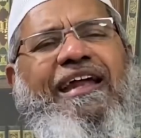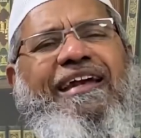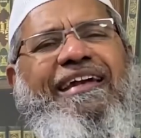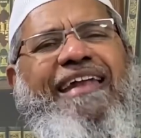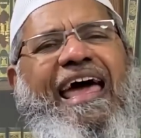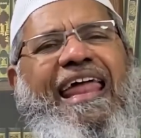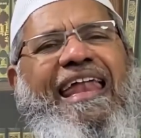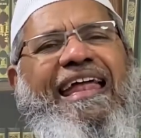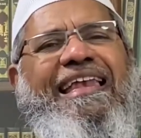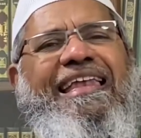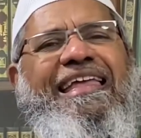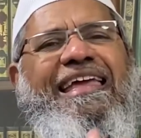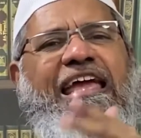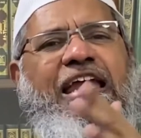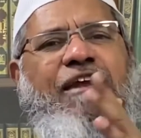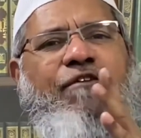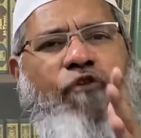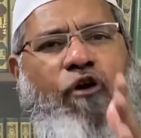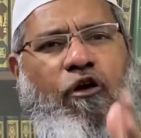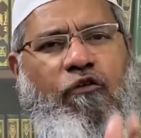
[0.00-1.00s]
get directly
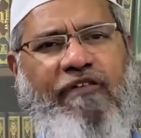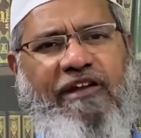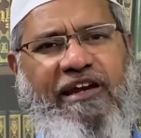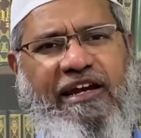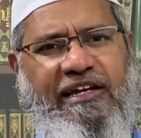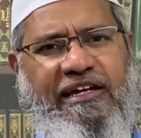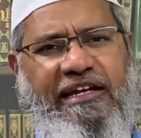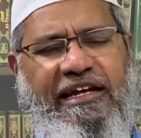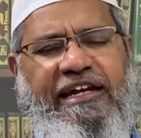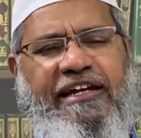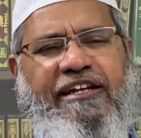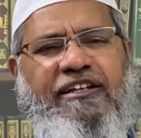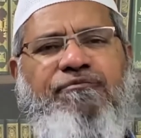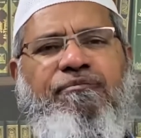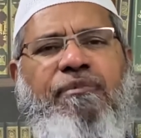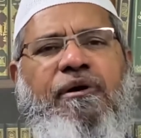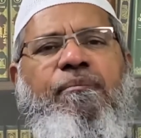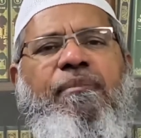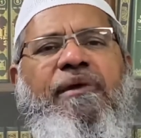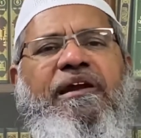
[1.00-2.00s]
involved in it, it is
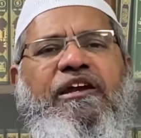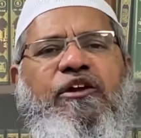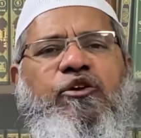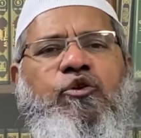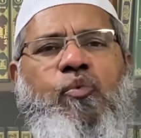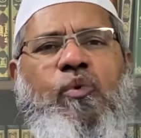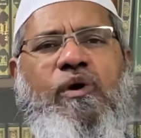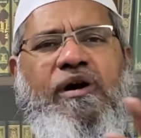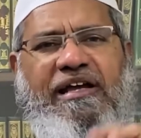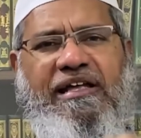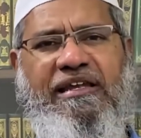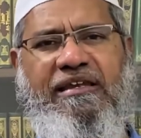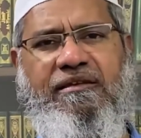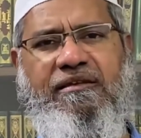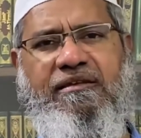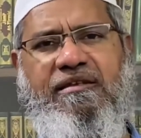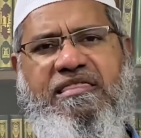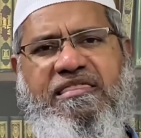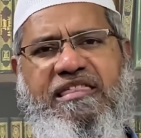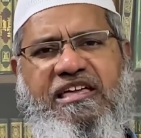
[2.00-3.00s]
permitted to work in
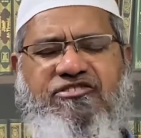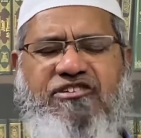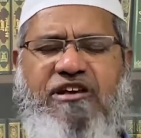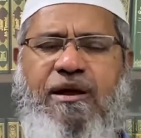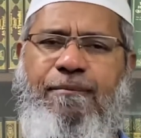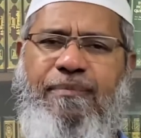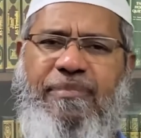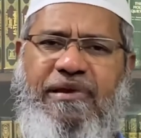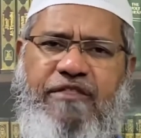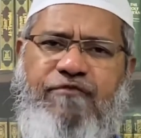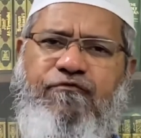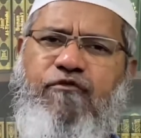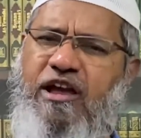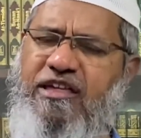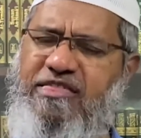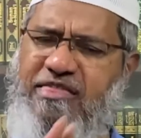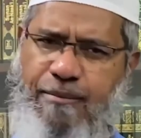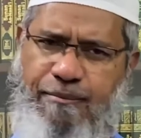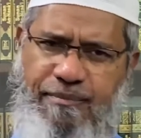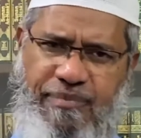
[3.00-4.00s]
such company. For
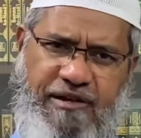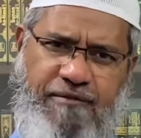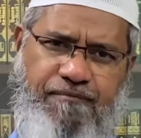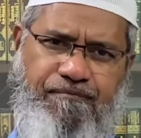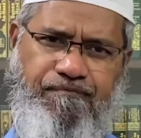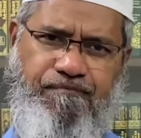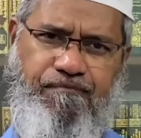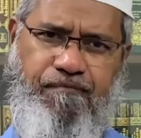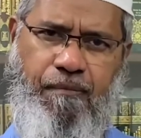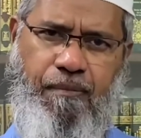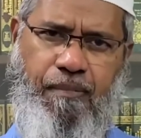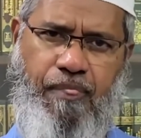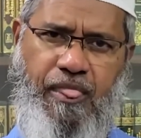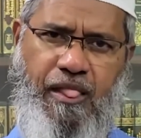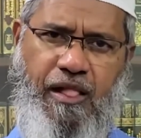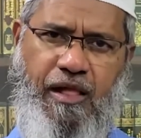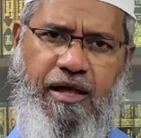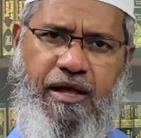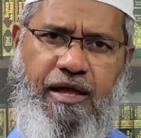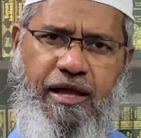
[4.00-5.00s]
example,
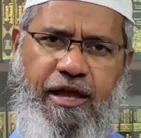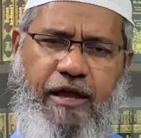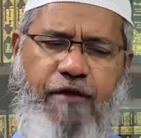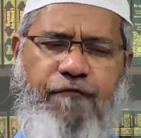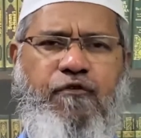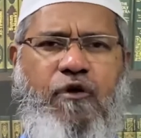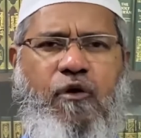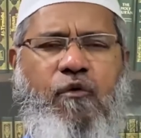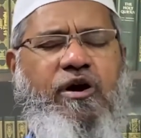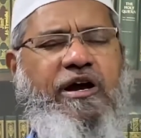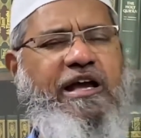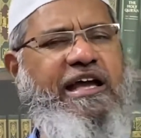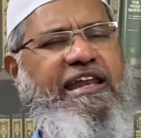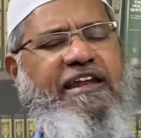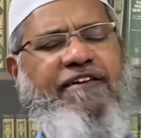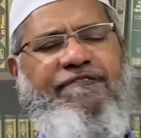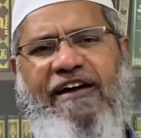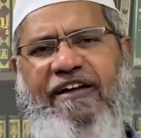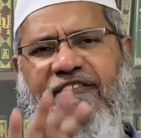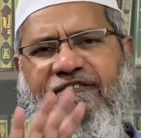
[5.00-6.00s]
if you're working in
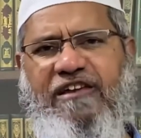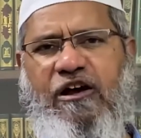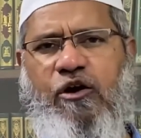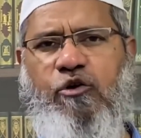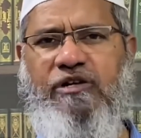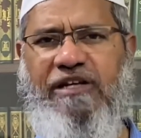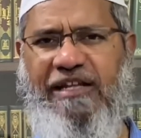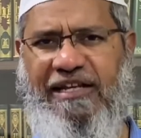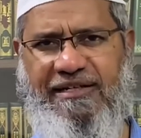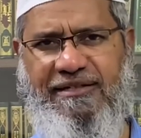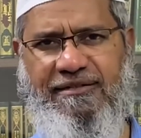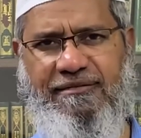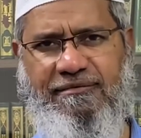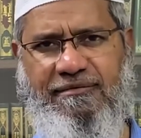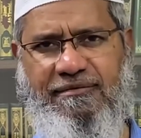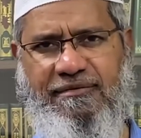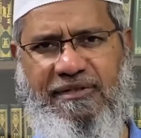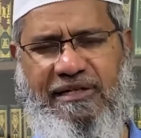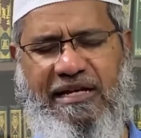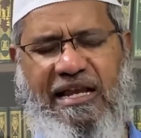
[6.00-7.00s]
a five-star hotel
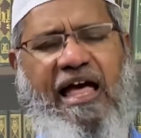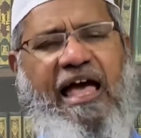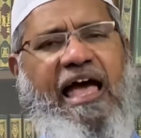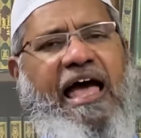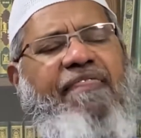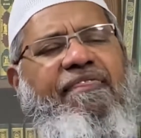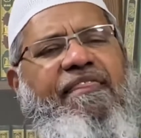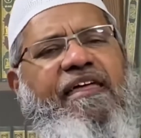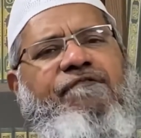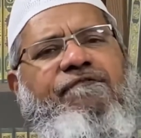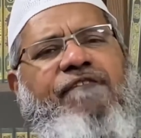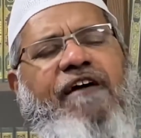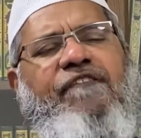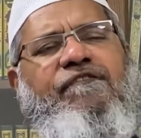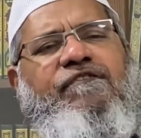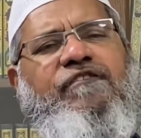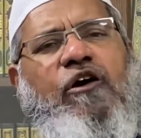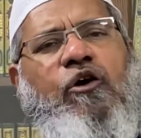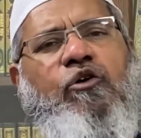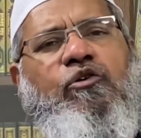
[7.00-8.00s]
and that
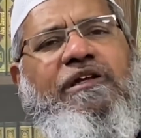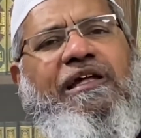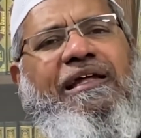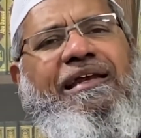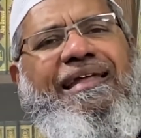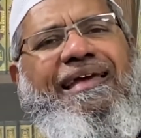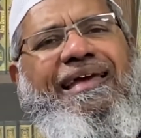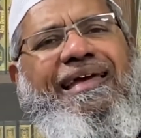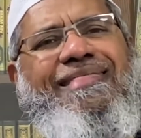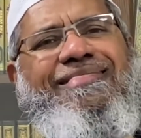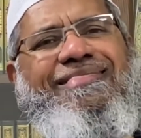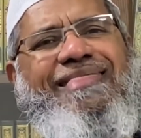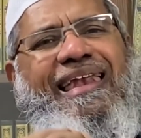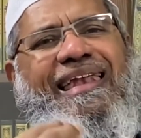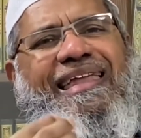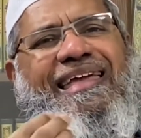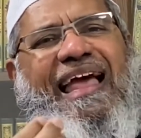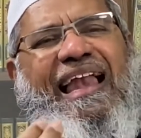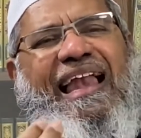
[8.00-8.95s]
five-star hotel is selling